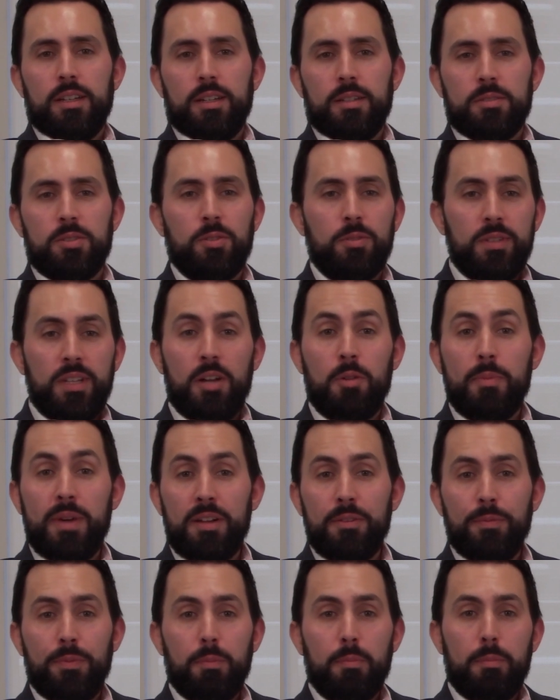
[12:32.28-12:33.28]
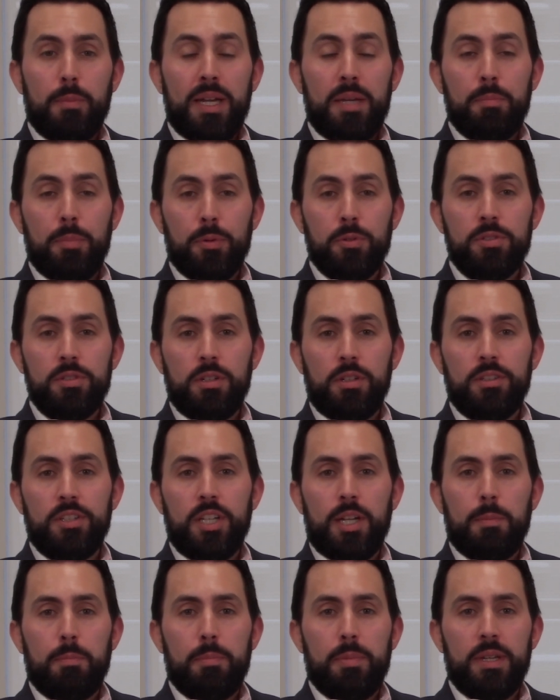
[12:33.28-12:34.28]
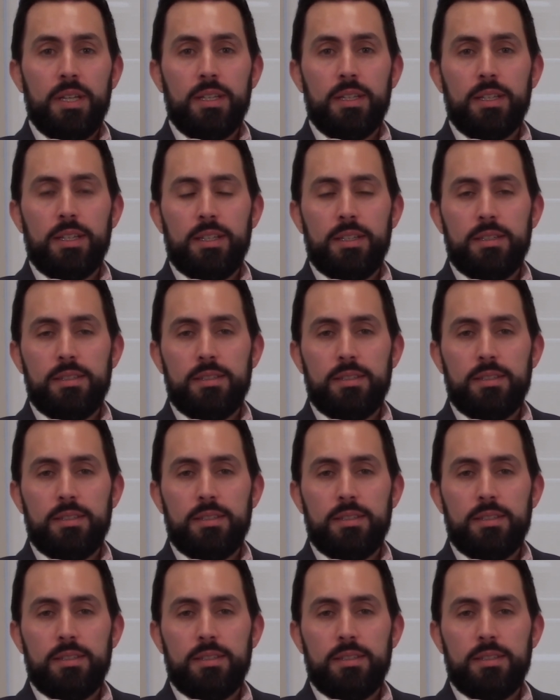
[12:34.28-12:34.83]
So now my personal top pick is